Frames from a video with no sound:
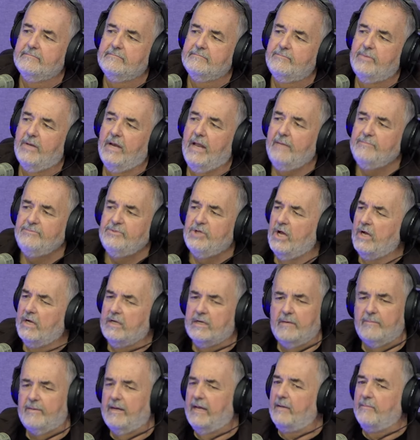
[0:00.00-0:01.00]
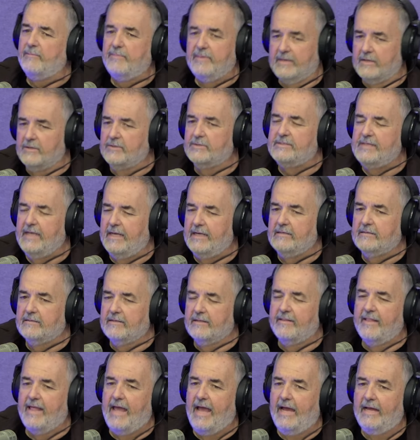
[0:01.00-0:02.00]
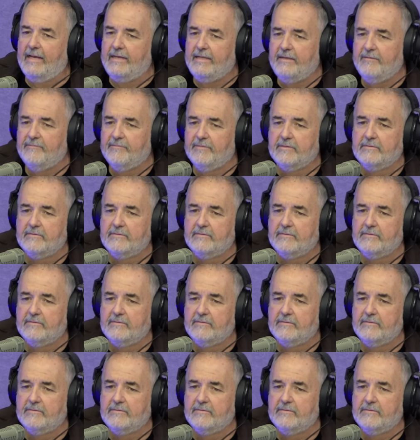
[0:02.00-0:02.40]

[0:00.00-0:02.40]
But I'm talking about a bigger tail than that, even.